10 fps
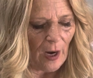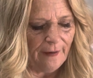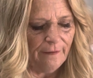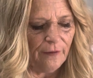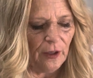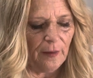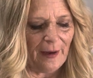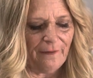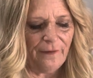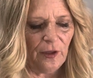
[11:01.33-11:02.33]
right in front of
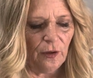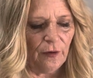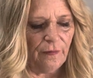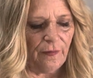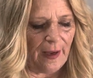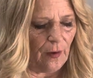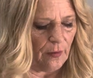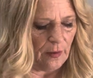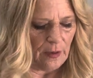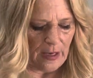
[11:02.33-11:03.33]
my filler
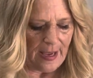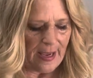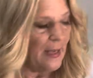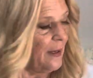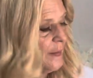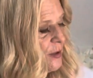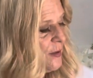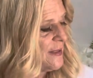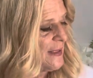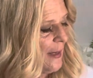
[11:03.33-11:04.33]
flower. And I'm going to do
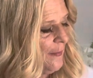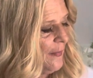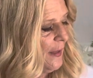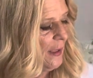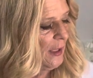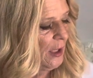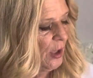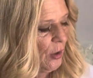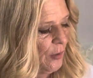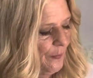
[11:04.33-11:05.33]
the same thing
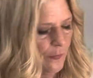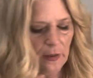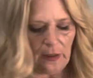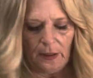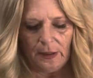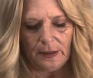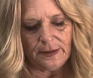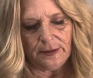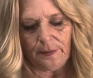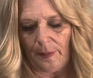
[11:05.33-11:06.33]
here
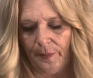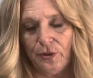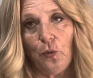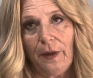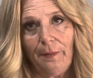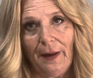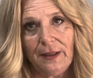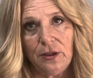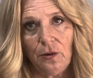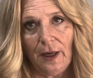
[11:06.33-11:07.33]
between my
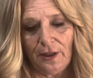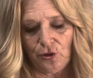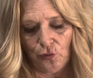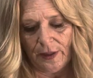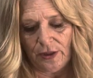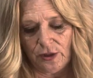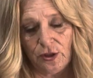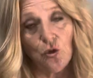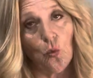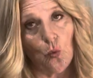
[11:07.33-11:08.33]
two
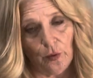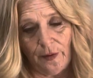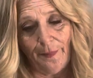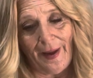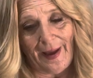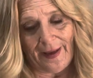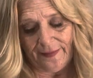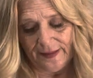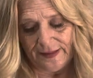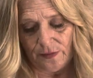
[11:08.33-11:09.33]
hydrangeas toward the back,
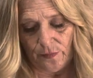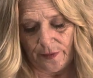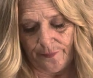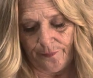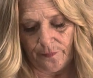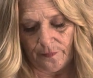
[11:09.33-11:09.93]
this one.